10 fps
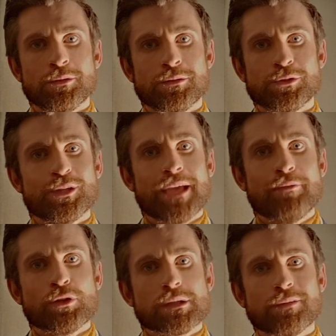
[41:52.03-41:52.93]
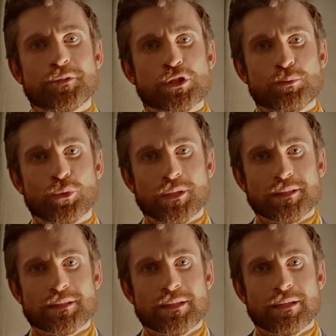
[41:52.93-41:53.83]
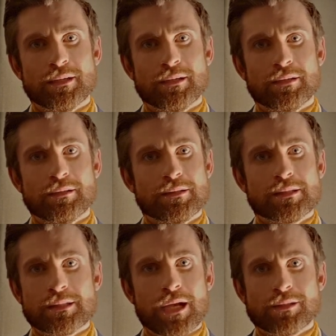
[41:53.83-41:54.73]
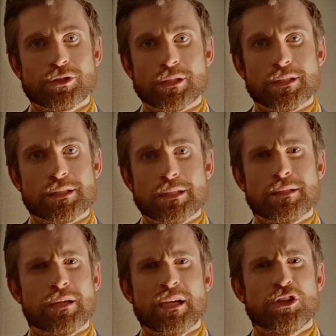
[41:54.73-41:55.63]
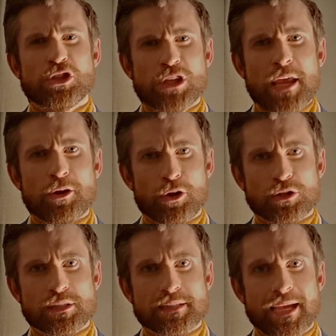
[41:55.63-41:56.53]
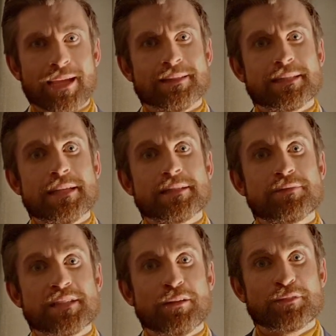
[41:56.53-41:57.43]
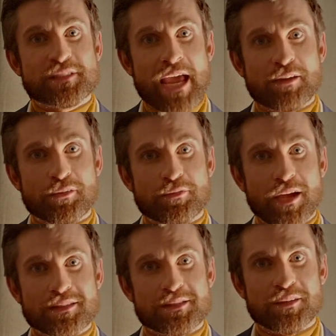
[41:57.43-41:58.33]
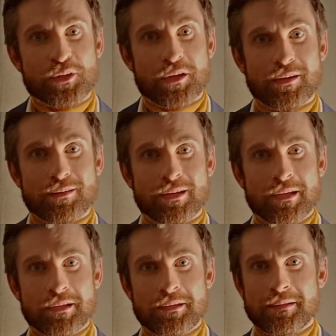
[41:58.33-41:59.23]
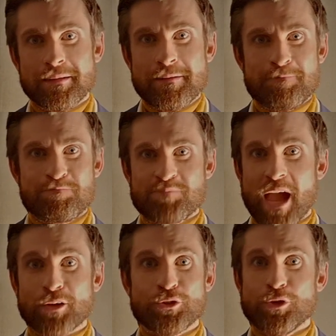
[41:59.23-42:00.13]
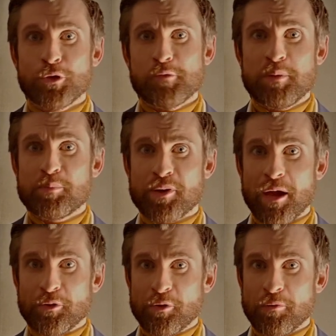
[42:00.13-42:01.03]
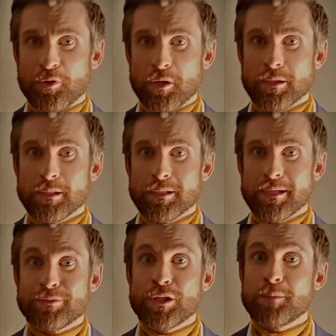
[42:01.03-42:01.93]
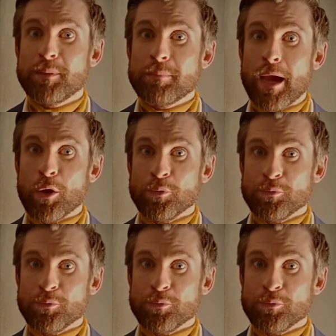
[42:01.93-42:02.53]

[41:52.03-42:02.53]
she gave herself the smallest. Such is the generosity and sense of self-sacrifice of the girl. I could not have been prouder of her if she had been my own